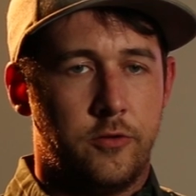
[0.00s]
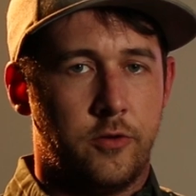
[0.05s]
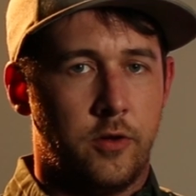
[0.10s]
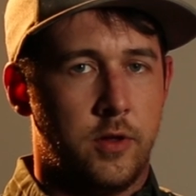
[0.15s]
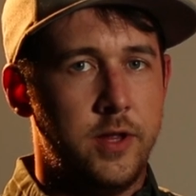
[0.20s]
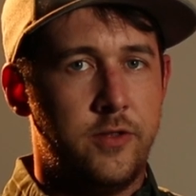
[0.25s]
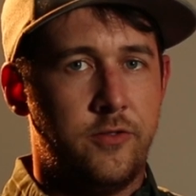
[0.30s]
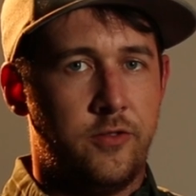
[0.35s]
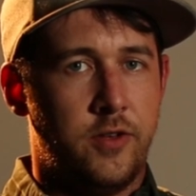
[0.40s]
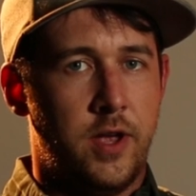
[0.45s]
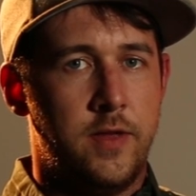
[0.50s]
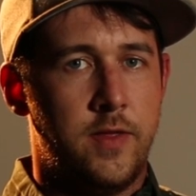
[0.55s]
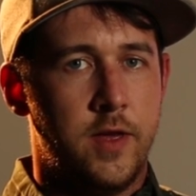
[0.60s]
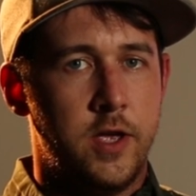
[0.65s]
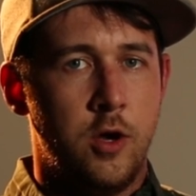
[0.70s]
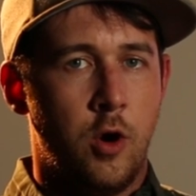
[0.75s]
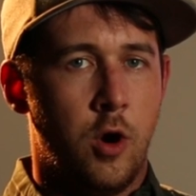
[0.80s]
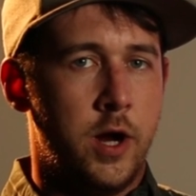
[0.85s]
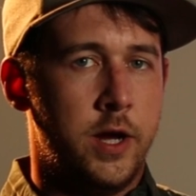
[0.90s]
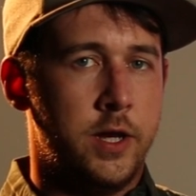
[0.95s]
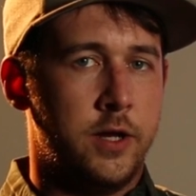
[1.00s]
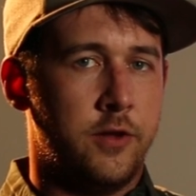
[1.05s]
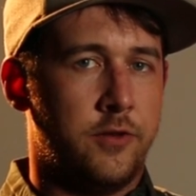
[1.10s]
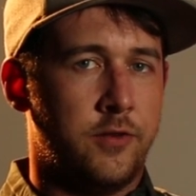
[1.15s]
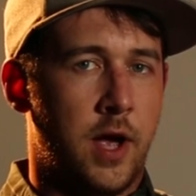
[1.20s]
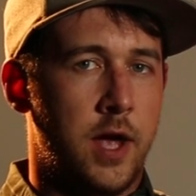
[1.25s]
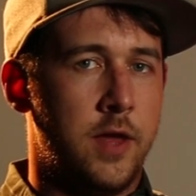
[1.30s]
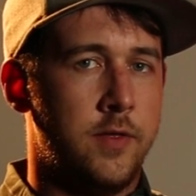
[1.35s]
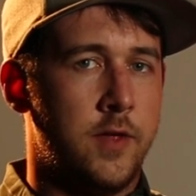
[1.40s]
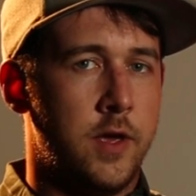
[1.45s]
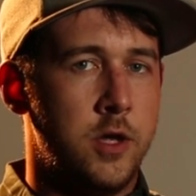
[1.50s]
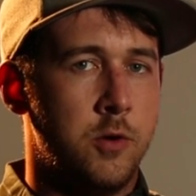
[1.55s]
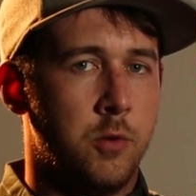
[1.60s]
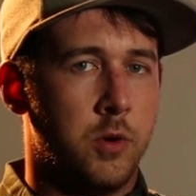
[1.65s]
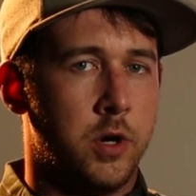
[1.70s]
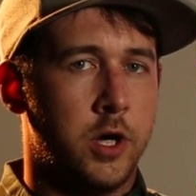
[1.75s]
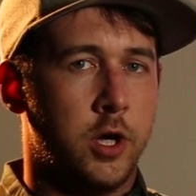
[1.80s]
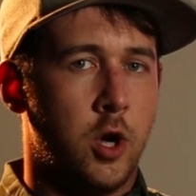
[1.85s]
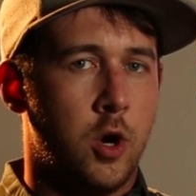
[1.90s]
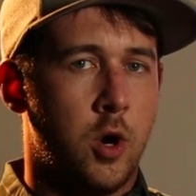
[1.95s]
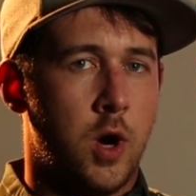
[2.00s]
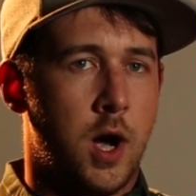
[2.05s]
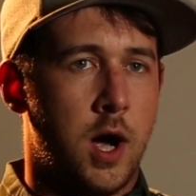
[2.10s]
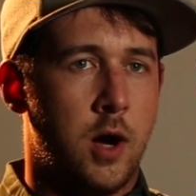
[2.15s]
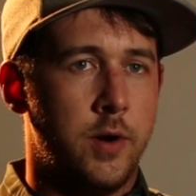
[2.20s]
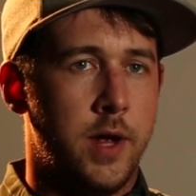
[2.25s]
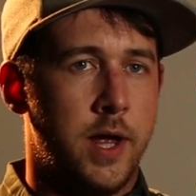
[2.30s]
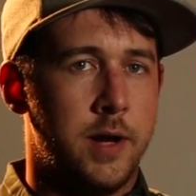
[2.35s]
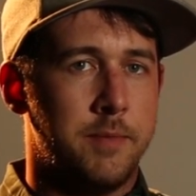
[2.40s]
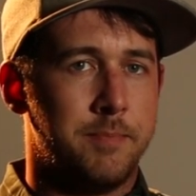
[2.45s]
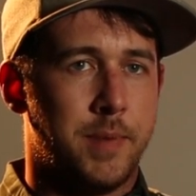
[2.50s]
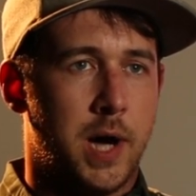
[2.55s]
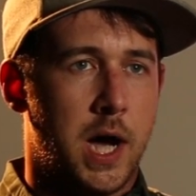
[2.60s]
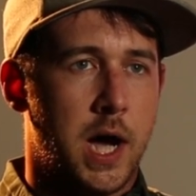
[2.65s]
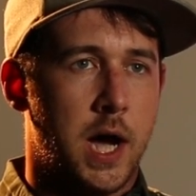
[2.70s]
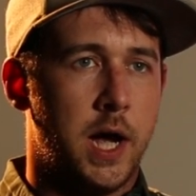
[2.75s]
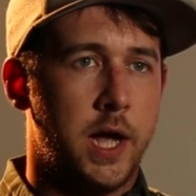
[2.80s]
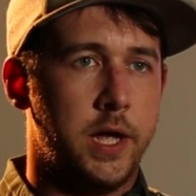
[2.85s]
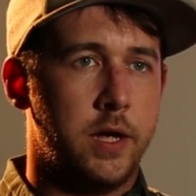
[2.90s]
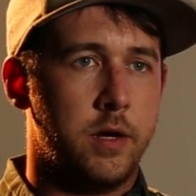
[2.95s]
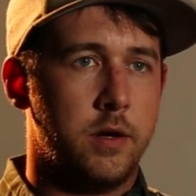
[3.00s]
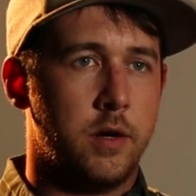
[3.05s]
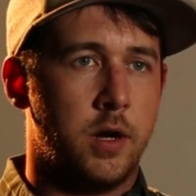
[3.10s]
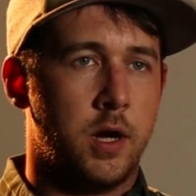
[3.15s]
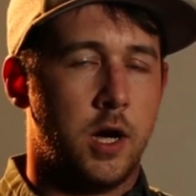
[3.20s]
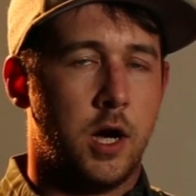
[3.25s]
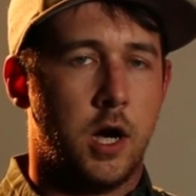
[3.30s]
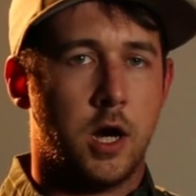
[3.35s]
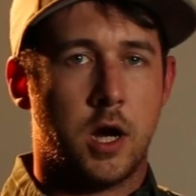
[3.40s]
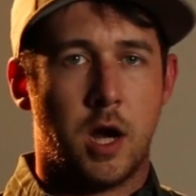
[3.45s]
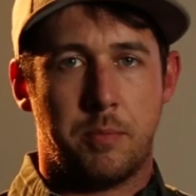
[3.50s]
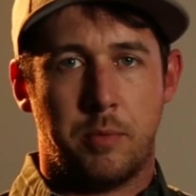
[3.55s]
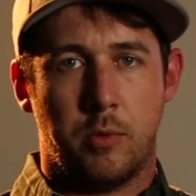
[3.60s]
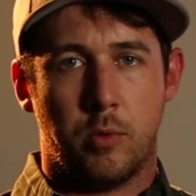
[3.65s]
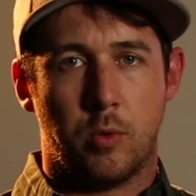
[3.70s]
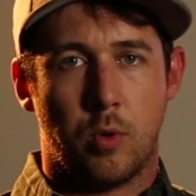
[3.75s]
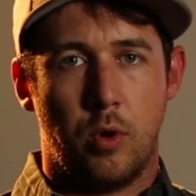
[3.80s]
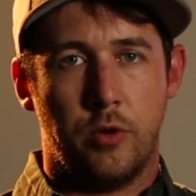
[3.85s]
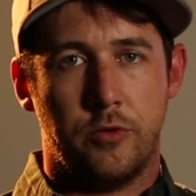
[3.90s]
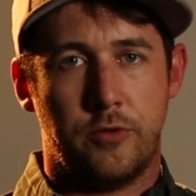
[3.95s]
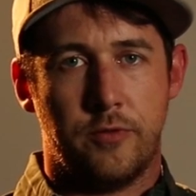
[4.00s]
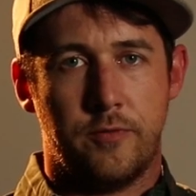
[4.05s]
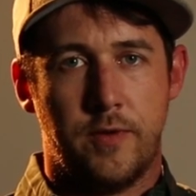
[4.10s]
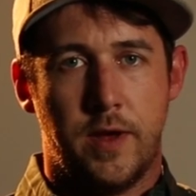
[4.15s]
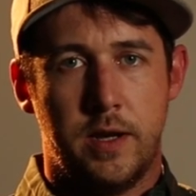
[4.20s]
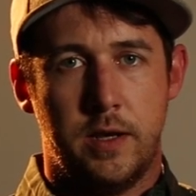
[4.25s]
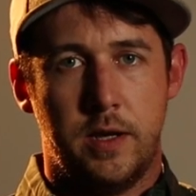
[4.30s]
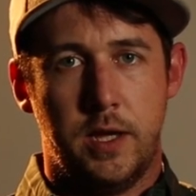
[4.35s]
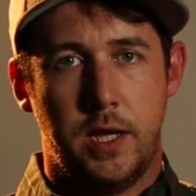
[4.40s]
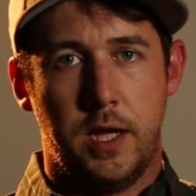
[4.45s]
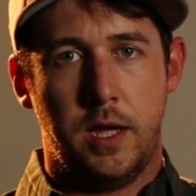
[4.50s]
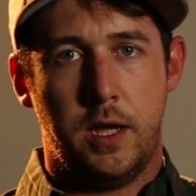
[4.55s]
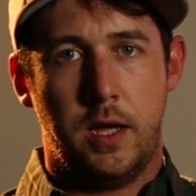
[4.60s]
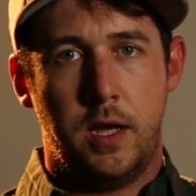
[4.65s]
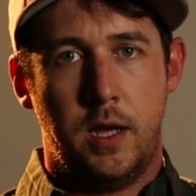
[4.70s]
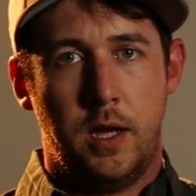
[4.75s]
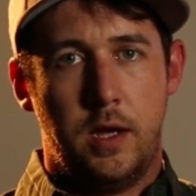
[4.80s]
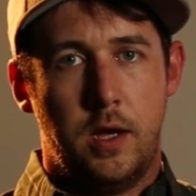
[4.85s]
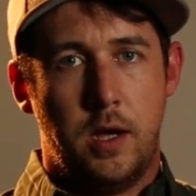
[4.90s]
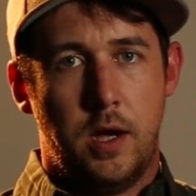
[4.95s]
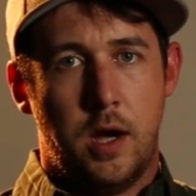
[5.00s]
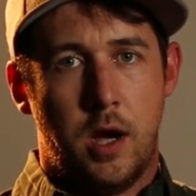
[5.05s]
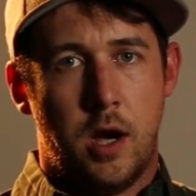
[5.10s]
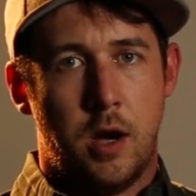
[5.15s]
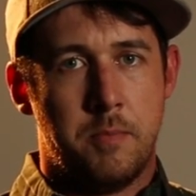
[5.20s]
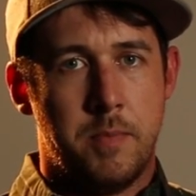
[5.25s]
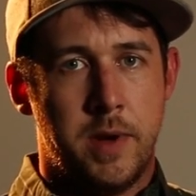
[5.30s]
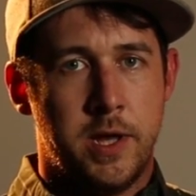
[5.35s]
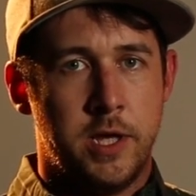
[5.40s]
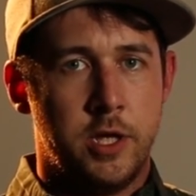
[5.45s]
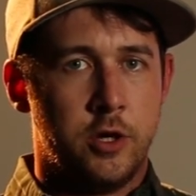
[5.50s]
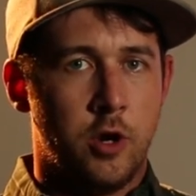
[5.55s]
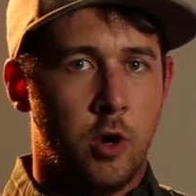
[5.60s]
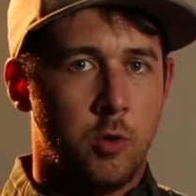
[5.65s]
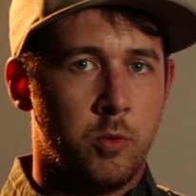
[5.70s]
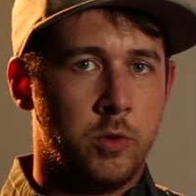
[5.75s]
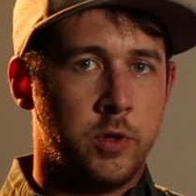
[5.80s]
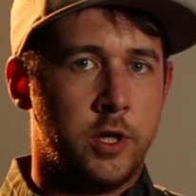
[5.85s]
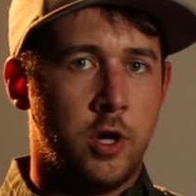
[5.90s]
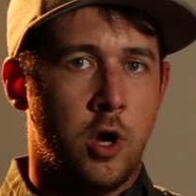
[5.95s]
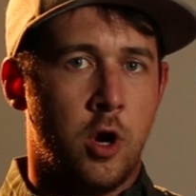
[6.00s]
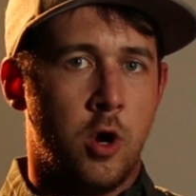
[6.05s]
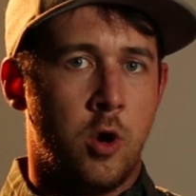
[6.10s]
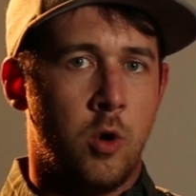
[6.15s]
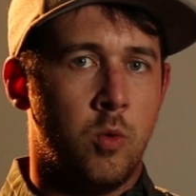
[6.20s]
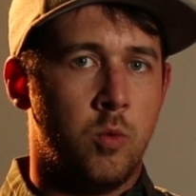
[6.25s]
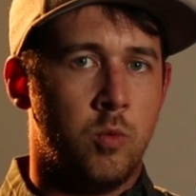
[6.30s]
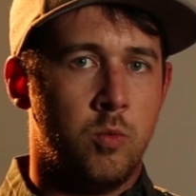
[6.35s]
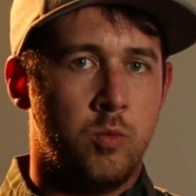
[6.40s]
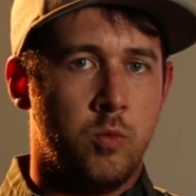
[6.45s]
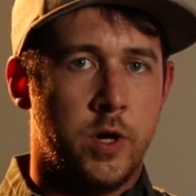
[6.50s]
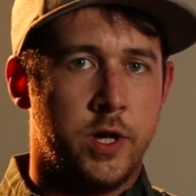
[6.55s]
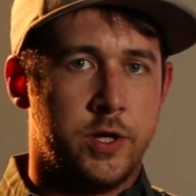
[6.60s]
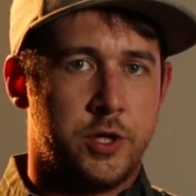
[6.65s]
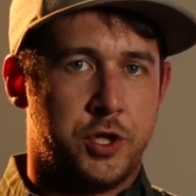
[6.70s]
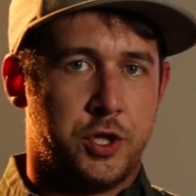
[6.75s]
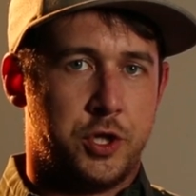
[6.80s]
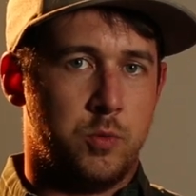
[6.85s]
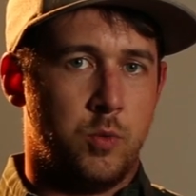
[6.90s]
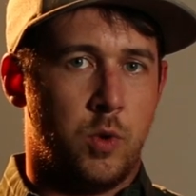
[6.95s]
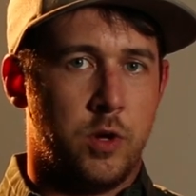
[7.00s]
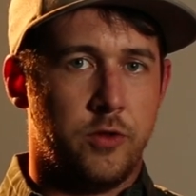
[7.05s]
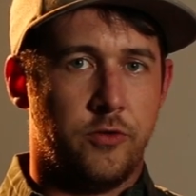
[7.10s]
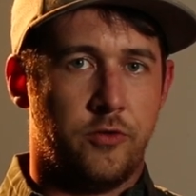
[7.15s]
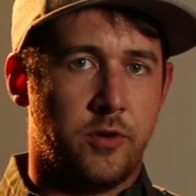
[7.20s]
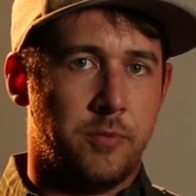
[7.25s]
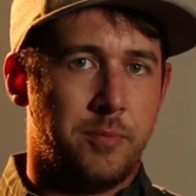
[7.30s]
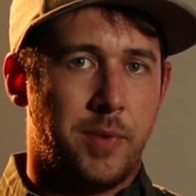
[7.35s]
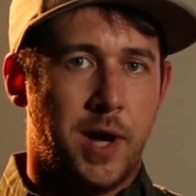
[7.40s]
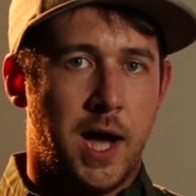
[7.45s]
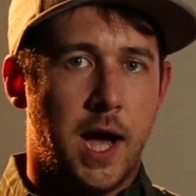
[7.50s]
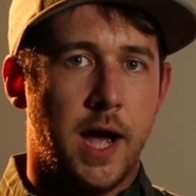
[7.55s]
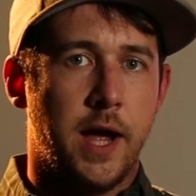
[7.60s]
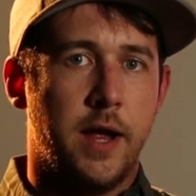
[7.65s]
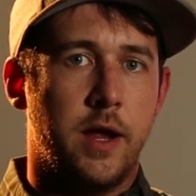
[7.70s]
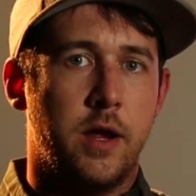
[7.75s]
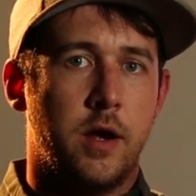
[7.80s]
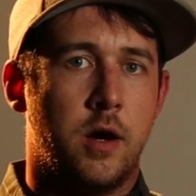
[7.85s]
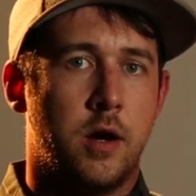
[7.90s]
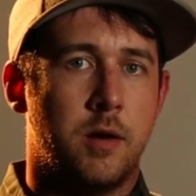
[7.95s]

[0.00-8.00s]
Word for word: so let's say that you already decided that you were going to go out and buy uh, a couple of rolls of nd um, and you don't really know which ones to buy.